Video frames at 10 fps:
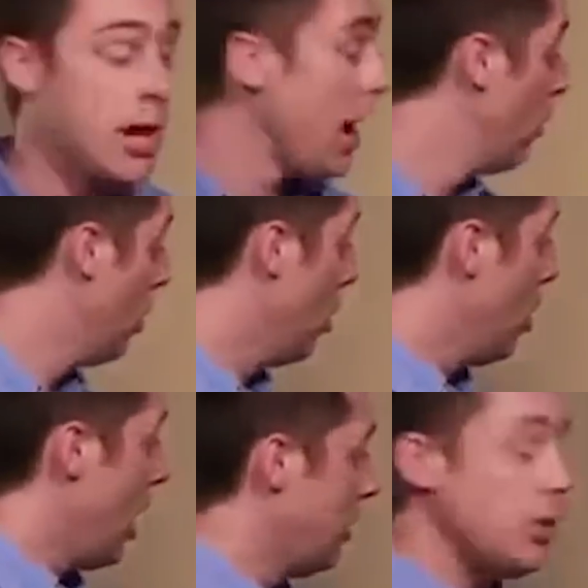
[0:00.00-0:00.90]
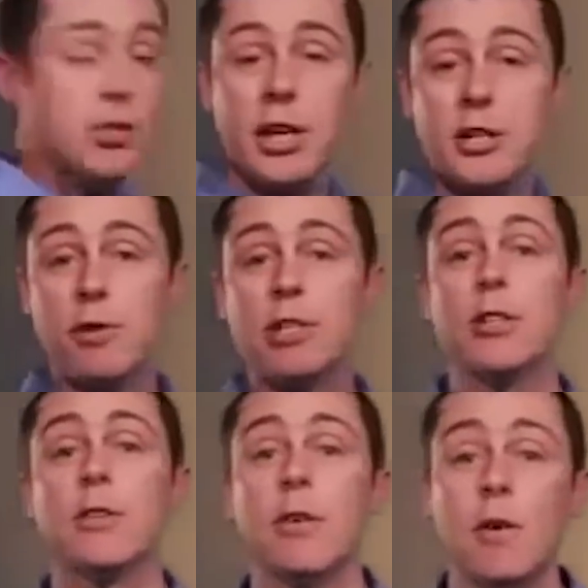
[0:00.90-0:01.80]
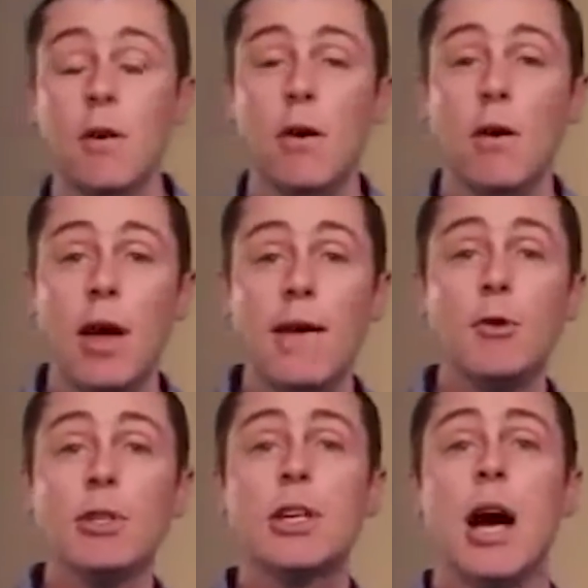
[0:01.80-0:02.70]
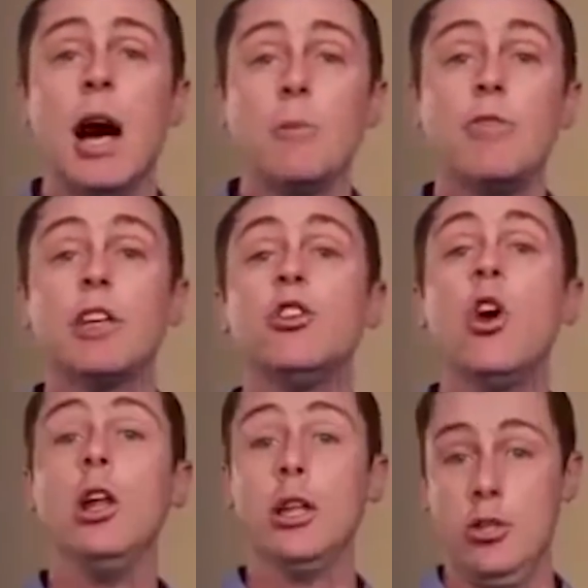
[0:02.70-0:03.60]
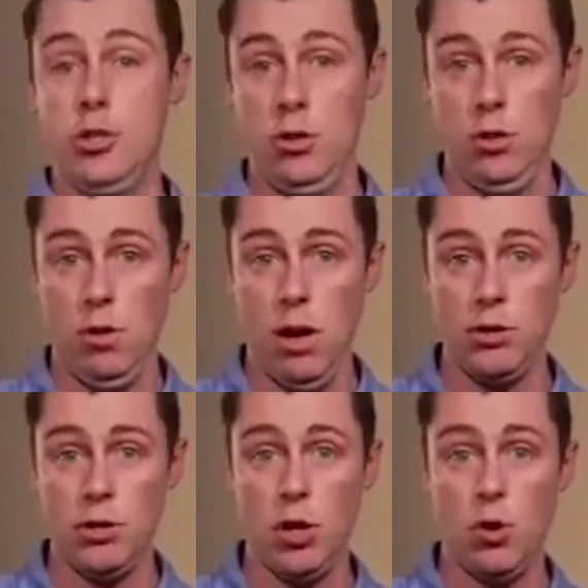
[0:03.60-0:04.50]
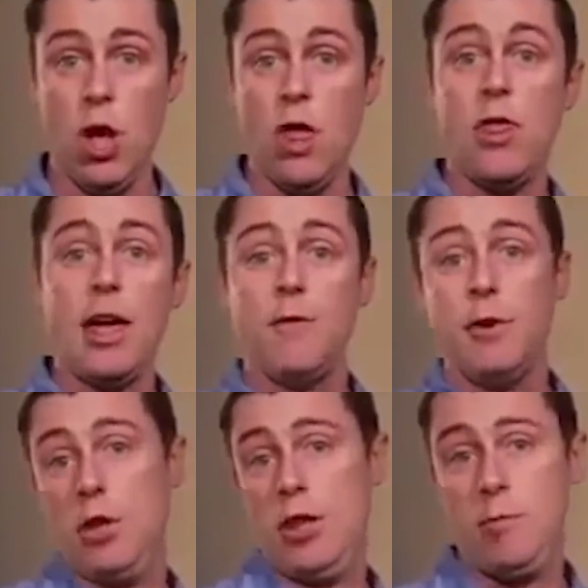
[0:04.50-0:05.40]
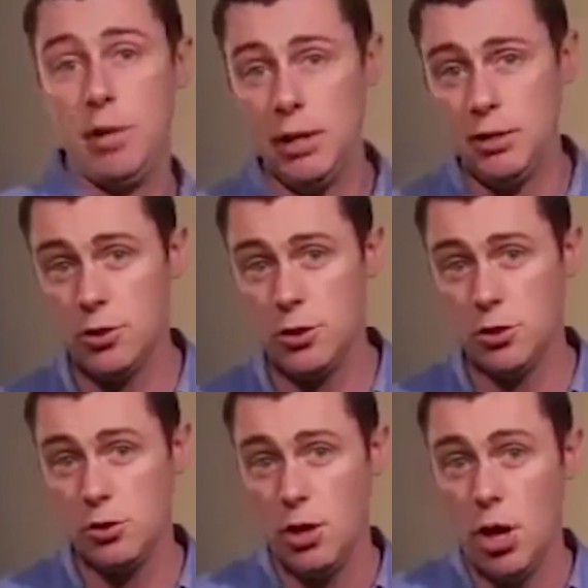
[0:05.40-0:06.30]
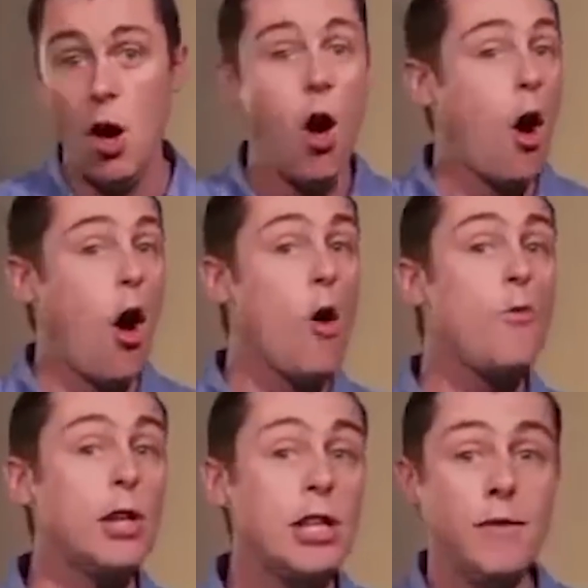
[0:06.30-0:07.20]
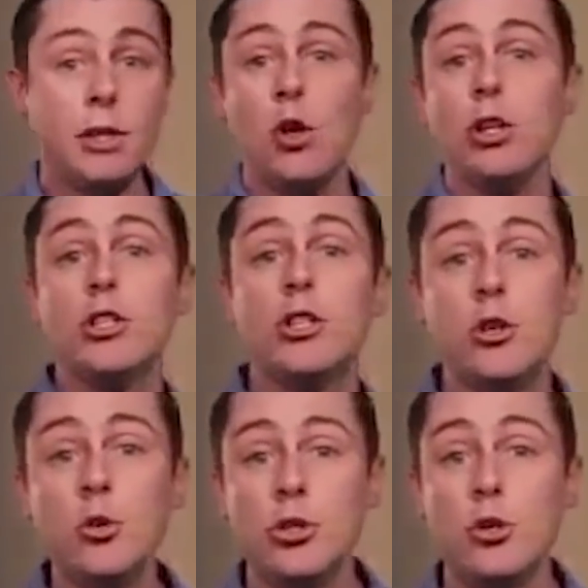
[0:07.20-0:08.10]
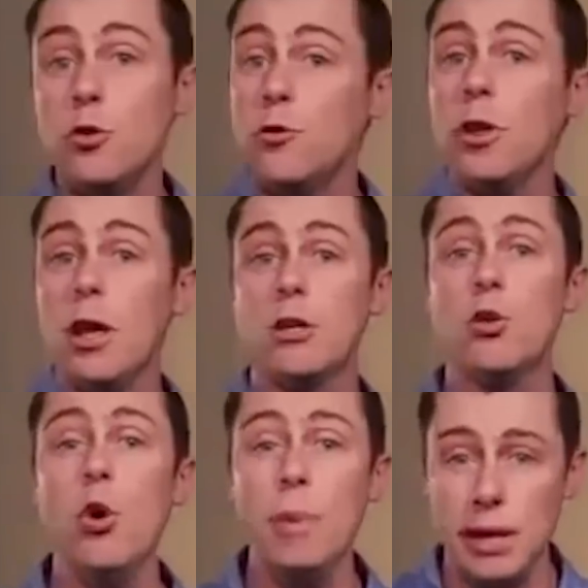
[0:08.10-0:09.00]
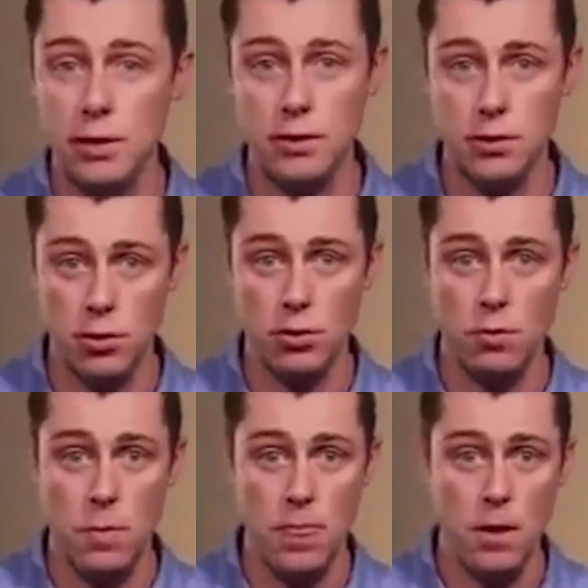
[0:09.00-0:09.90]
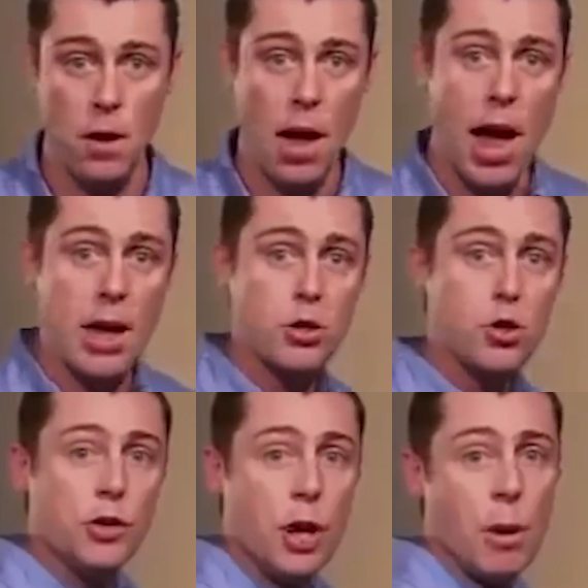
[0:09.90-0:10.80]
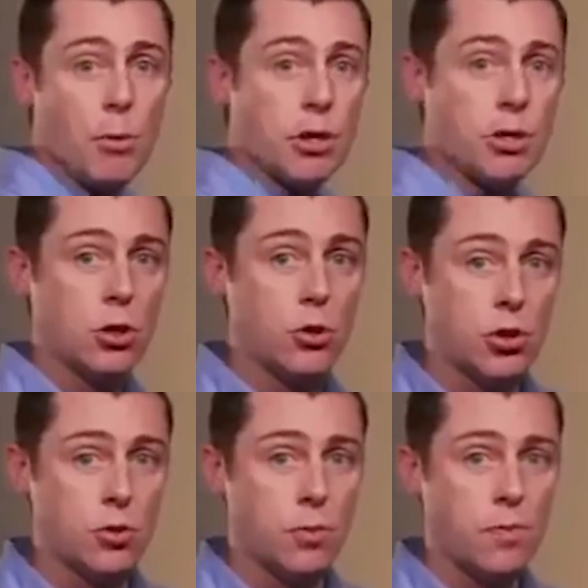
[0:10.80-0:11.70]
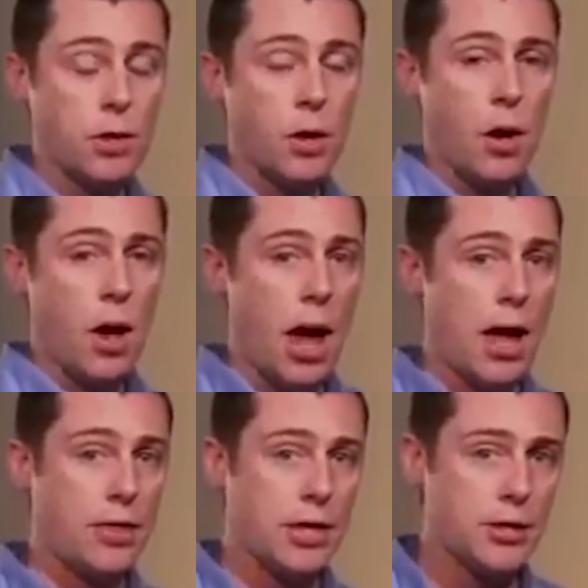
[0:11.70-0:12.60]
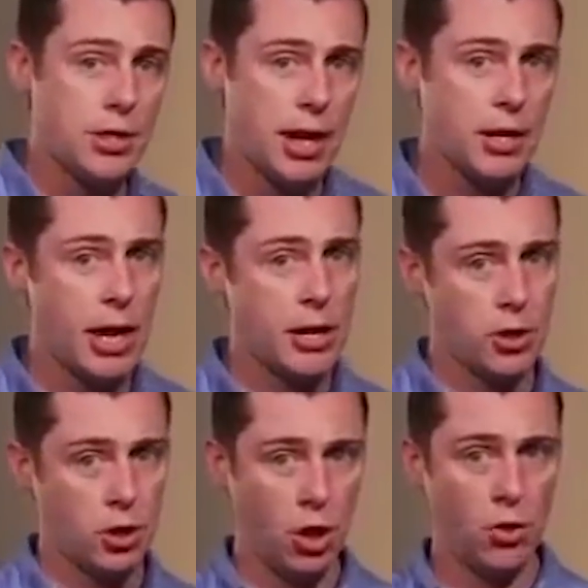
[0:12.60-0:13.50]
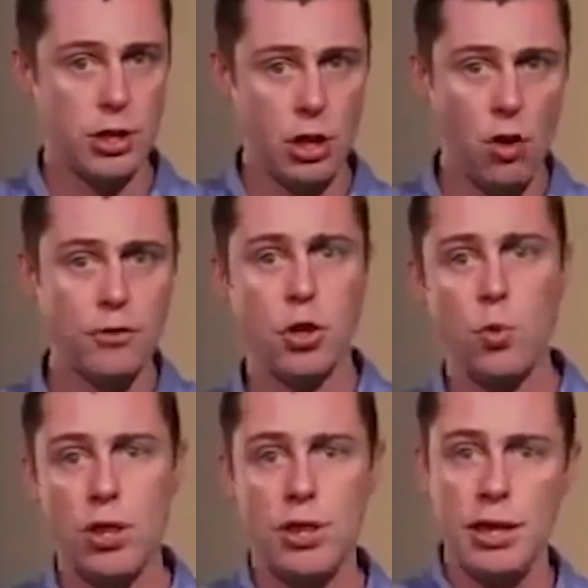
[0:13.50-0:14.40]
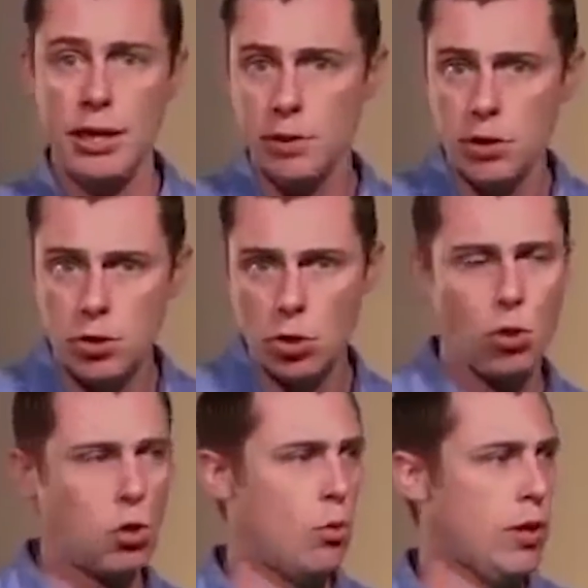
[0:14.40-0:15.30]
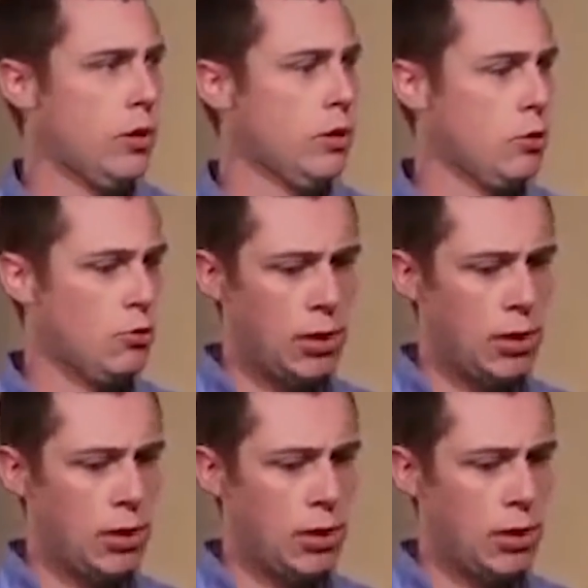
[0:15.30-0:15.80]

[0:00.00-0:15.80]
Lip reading: Now, at this stage you've listened. Everyone's calm, you've acknowledged, and so they feel that they've been listened to. Hopefully they've acknowledged you, so you feel like you're being listened to, and you've come up with a solution. At this stage, as you're closing off, so whether they're leaving the store or whether